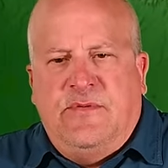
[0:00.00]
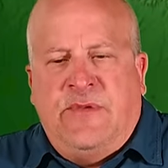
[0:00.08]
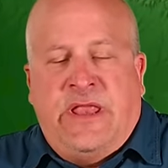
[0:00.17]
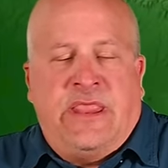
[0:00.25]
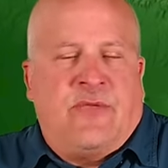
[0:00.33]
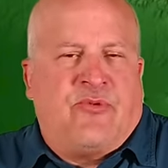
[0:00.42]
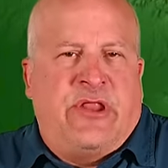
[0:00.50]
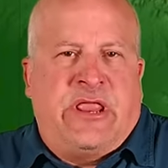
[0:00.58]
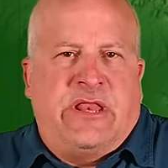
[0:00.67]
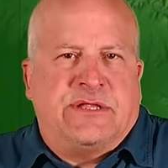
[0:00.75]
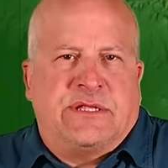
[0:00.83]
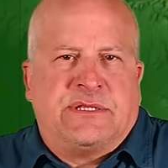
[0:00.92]
We ended up
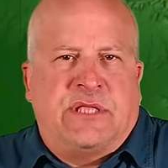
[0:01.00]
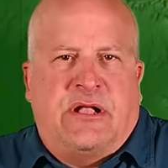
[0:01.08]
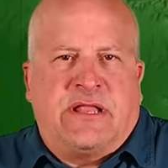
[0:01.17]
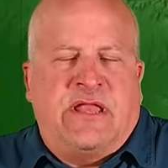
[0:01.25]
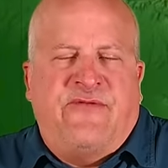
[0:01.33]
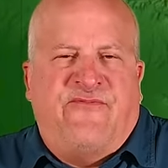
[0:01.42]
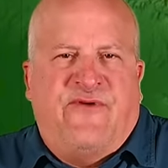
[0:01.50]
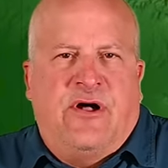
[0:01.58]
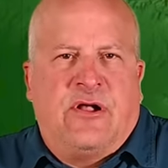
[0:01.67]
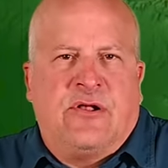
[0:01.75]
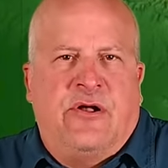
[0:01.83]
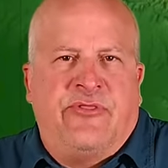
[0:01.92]
running it just socked in
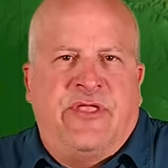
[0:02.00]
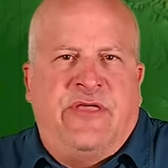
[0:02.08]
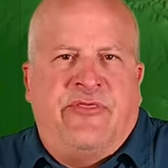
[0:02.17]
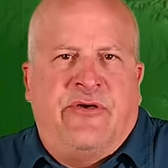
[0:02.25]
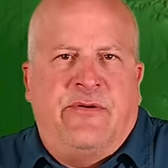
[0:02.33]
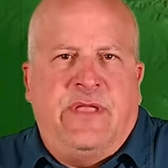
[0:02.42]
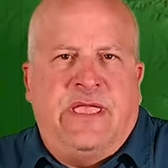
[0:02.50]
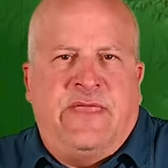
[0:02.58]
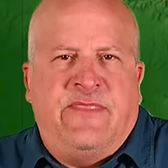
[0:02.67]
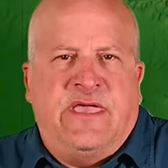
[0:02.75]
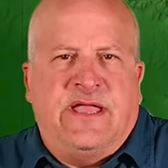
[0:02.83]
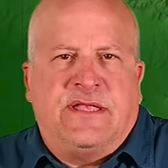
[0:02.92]
fog all day, though,
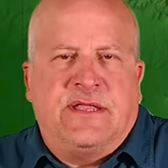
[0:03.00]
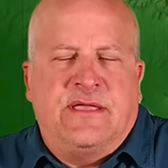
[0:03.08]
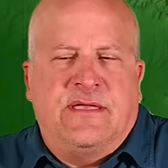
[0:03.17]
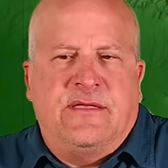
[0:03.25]
and that